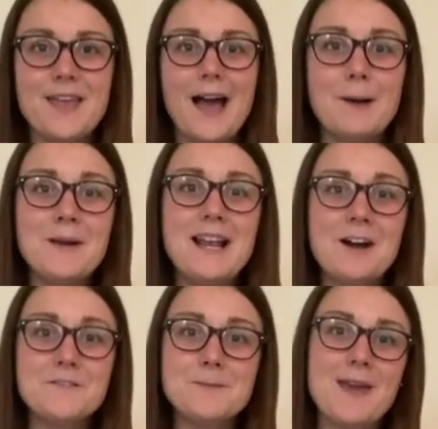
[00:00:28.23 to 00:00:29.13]
And we
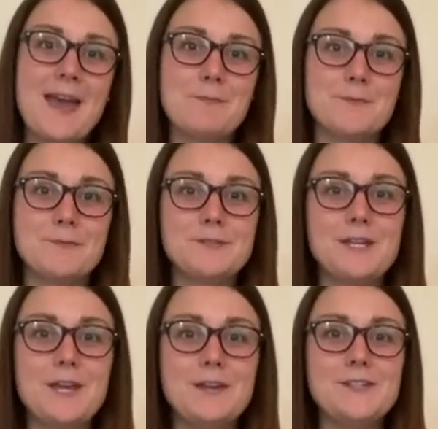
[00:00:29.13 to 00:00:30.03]
love to be able
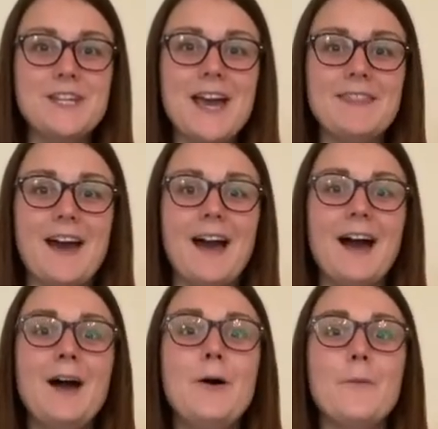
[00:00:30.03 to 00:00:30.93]
to share
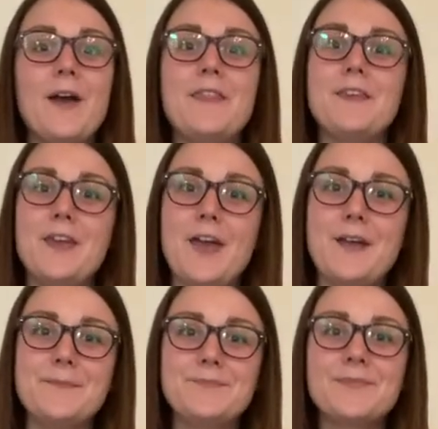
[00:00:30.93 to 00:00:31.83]
that with you.